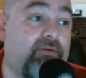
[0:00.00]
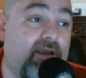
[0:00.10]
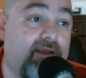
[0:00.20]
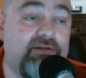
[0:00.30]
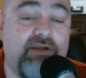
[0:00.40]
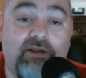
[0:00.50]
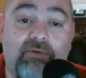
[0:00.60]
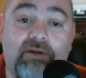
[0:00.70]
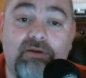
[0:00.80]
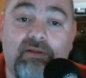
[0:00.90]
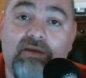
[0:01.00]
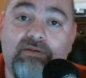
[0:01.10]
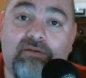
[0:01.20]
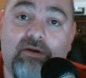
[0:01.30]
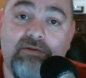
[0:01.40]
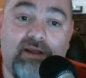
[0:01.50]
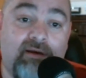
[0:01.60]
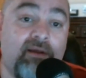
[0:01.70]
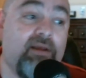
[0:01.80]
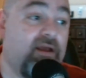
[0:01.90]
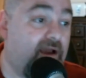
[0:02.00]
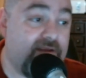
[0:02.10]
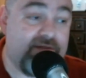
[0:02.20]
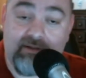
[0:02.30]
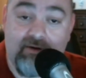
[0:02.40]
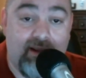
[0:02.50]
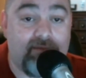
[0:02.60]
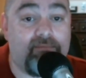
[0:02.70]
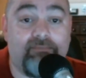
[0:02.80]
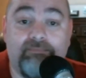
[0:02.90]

Okay, that's January 2013. I said, Great.